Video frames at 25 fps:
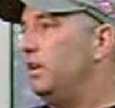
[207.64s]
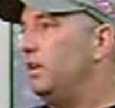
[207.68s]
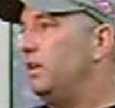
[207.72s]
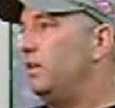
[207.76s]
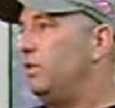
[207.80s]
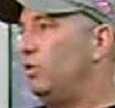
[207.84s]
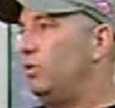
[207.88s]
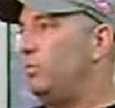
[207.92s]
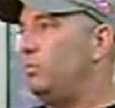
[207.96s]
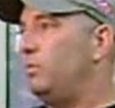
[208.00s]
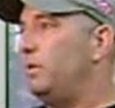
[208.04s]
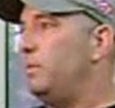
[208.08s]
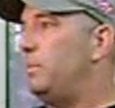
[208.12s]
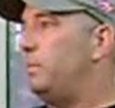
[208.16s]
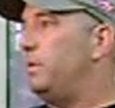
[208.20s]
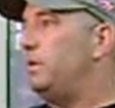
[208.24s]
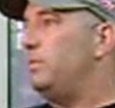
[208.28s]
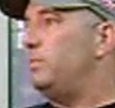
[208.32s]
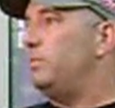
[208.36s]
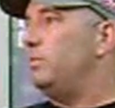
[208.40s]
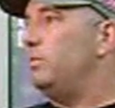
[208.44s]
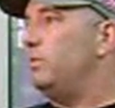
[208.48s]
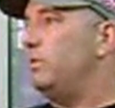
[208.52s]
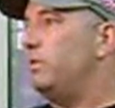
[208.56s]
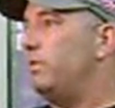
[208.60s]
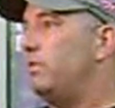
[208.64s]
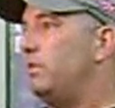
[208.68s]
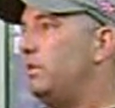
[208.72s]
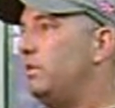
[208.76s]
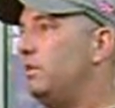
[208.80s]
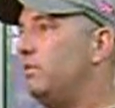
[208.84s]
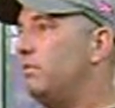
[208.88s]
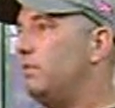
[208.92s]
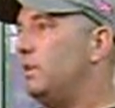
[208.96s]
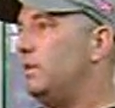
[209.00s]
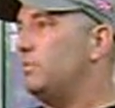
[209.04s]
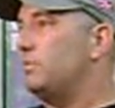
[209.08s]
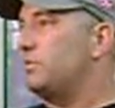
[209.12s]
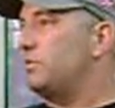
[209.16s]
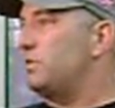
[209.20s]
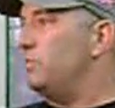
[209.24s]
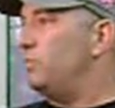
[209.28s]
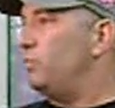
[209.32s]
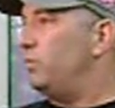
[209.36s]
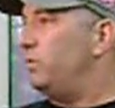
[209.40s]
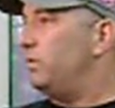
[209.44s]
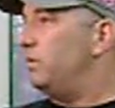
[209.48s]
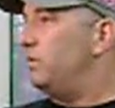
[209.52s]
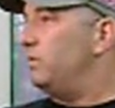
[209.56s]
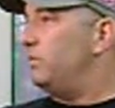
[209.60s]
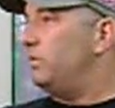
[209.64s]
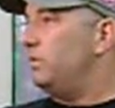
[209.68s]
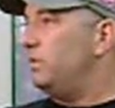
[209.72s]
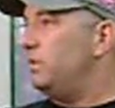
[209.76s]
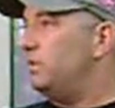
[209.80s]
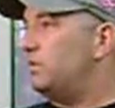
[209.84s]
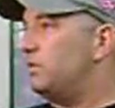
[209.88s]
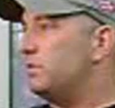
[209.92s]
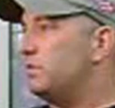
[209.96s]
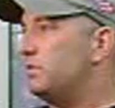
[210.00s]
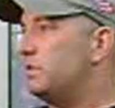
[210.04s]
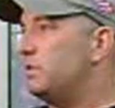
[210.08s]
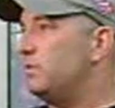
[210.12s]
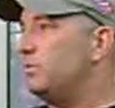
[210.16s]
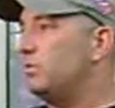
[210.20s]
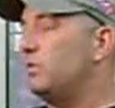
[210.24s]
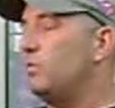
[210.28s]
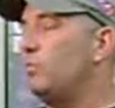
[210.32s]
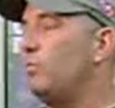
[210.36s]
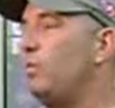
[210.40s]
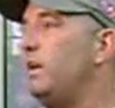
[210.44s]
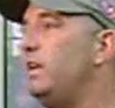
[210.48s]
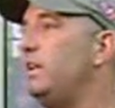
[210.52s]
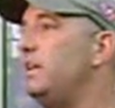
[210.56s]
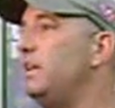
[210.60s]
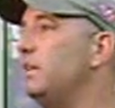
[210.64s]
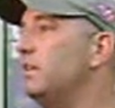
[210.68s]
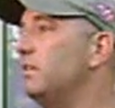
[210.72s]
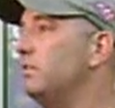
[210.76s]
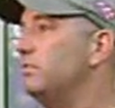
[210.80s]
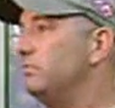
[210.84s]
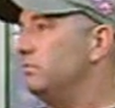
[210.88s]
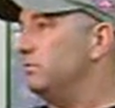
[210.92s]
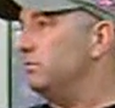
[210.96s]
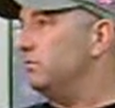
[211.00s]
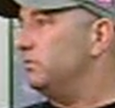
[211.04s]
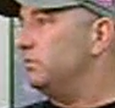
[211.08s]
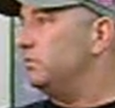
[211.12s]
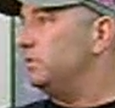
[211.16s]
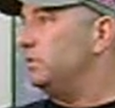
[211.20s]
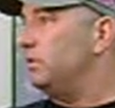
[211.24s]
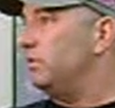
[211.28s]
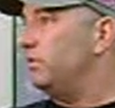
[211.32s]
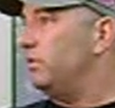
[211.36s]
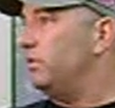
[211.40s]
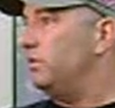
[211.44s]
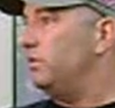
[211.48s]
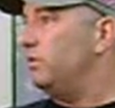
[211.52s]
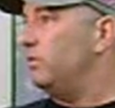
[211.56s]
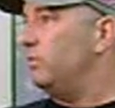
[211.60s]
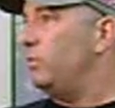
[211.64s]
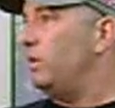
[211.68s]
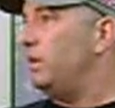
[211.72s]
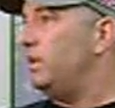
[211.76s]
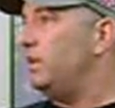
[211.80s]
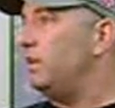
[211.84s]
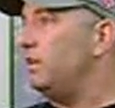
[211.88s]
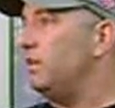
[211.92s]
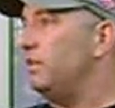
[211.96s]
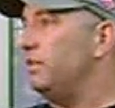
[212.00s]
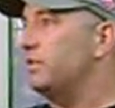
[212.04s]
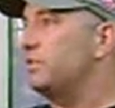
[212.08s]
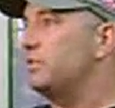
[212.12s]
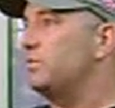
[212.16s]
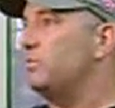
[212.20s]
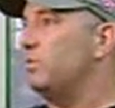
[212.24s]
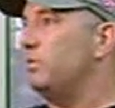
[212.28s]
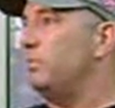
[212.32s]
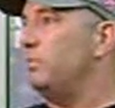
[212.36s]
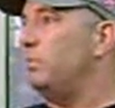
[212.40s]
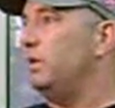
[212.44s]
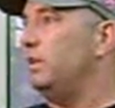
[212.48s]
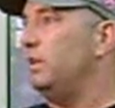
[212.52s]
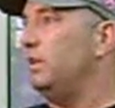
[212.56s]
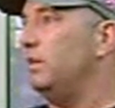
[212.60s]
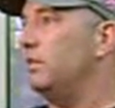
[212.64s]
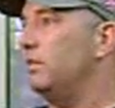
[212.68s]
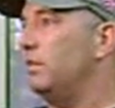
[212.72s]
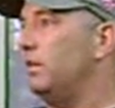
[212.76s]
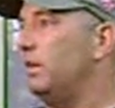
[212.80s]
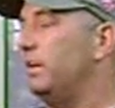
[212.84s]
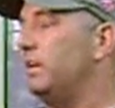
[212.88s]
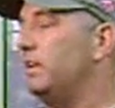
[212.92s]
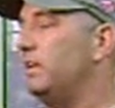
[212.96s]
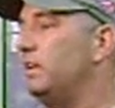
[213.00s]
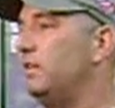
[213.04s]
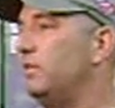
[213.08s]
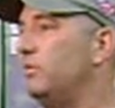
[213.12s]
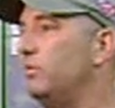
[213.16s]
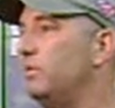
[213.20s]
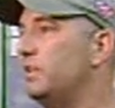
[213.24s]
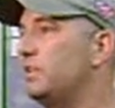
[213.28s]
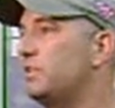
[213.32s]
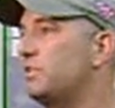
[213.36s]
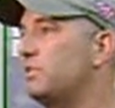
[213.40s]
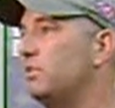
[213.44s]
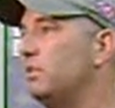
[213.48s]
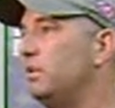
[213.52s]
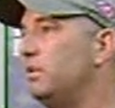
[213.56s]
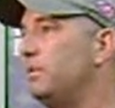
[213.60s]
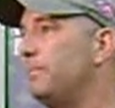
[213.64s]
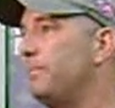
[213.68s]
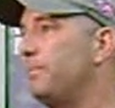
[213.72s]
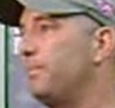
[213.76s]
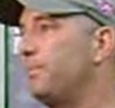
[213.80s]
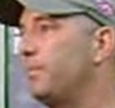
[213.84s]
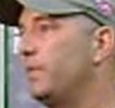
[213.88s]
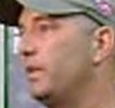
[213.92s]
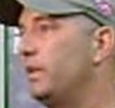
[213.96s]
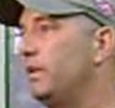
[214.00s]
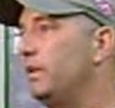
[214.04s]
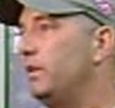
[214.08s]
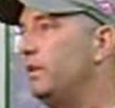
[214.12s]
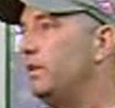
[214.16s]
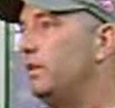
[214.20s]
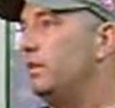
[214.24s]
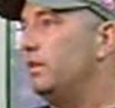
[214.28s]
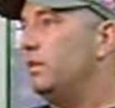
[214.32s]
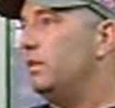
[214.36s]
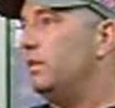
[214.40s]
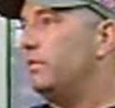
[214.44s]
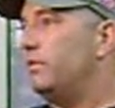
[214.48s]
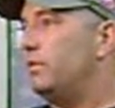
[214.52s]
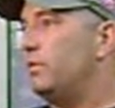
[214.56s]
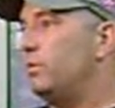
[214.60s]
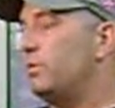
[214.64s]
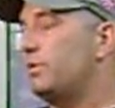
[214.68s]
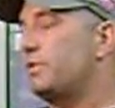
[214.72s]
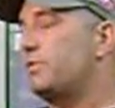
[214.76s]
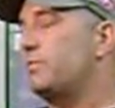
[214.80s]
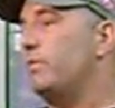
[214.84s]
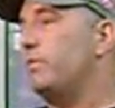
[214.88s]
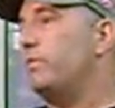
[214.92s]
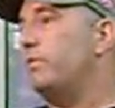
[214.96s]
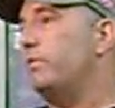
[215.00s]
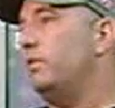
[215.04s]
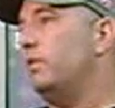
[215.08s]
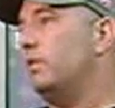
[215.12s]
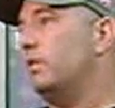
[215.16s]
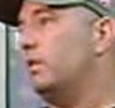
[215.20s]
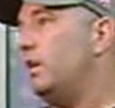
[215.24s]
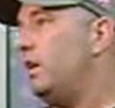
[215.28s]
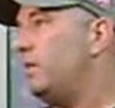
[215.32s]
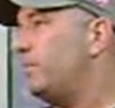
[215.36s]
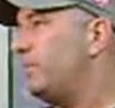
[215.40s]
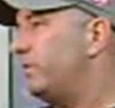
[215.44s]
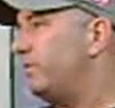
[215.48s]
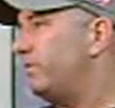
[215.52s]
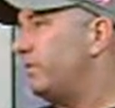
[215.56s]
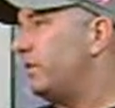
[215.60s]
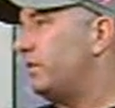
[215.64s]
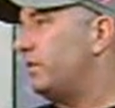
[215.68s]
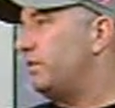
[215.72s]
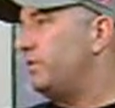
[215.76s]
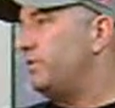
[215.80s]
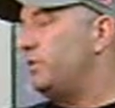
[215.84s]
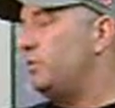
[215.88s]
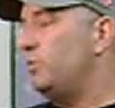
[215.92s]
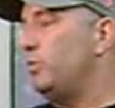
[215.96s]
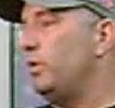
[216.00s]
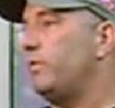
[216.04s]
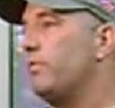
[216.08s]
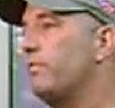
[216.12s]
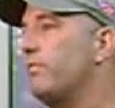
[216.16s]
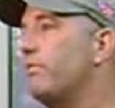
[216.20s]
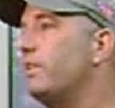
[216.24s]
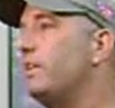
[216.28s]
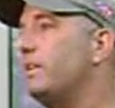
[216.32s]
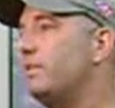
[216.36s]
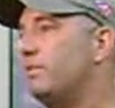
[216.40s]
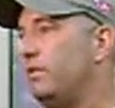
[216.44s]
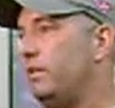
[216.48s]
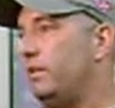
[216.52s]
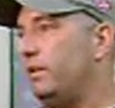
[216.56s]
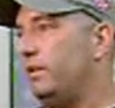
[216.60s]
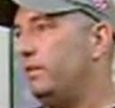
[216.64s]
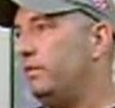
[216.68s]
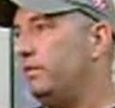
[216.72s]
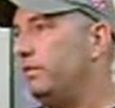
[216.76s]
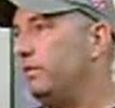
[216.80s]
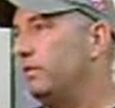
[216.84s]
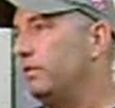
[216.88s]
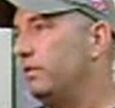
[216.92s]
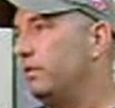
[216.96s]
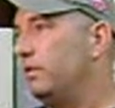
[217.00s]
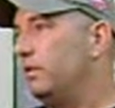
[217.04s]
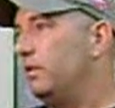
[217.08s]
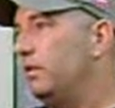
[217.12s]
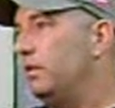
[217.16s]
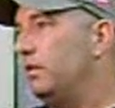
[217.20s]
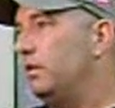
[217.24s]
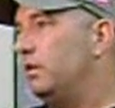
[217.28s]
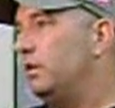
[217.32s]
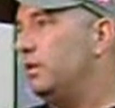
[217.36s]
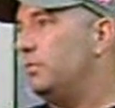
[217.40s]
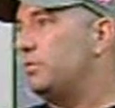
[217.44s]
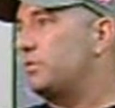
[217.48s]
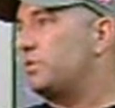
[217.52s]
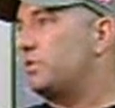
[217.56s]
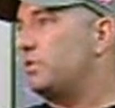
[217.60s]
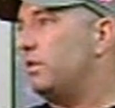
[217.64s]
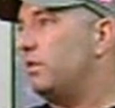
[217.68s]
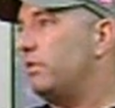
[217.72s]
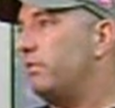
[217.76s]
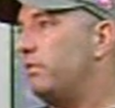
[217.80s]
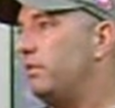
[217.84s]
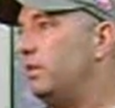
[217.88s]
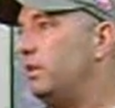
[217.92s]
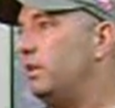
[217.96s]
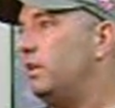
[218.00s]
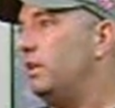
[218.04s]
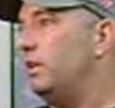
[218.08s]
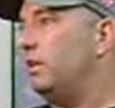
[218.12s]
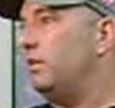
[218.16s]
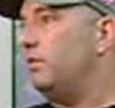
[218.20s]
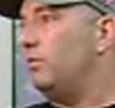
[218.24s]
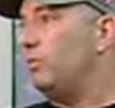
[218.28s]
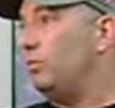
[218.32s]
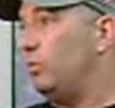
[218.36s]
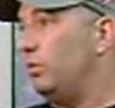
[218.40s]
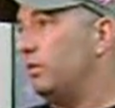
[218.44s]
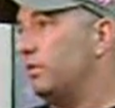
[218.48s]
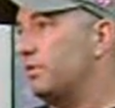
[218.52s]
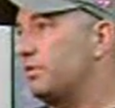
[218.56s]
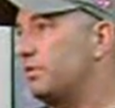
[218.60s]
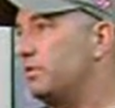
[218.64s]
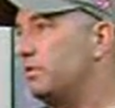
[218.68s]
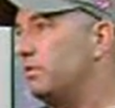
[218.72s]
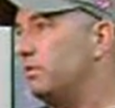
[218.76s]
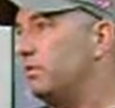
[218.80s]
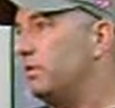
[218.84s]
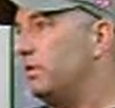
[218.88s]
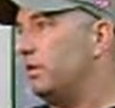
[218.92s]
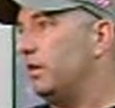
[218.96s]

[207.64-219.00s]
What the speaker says: Normally, people would think that was someone going in to see what the waiting list would be like in a restaurant. Of course, with a combat veteran, you wouldn't think that. You would start thinking the worst.